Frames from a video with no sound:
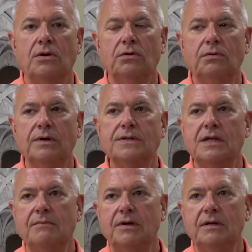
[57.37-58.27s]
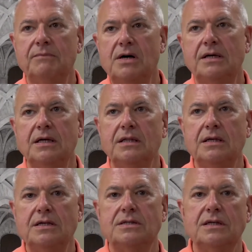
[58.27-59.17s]
who was a monk in
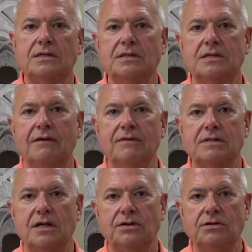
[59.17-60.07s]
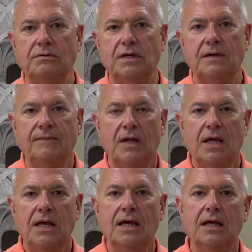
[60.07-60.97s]
the 6th to 7th century,
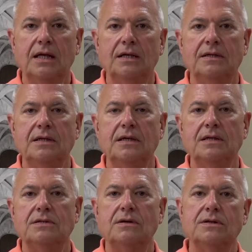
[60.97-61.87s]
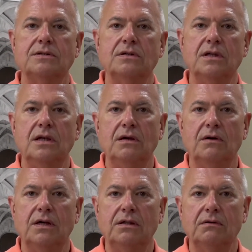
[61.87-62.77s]
and he's also the
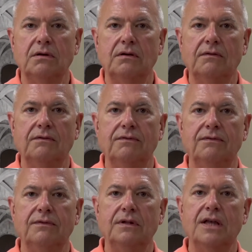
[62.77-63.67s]
author of the